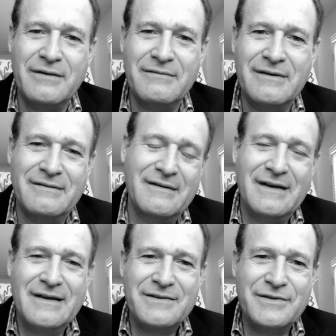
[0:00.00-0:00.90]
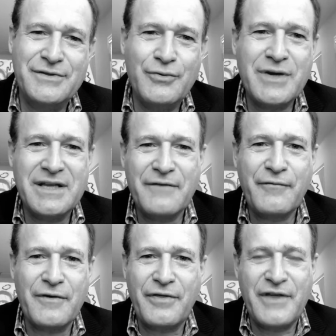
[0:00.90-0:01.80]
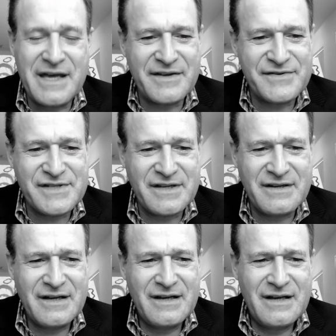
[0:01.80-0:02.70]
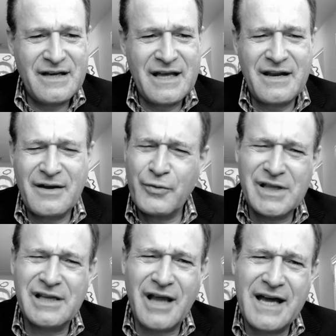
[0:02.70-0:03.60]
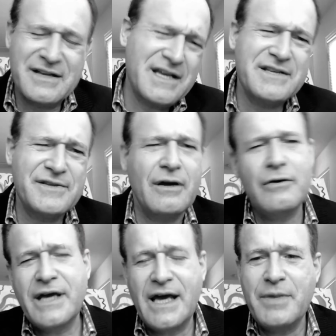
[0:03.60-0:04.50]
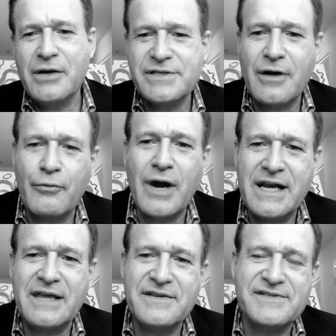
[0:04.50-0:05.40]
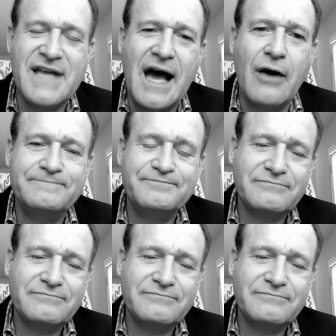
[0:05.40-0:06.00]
and doing different things. And I really liked it. And then I thought, okay, I better start writing this down.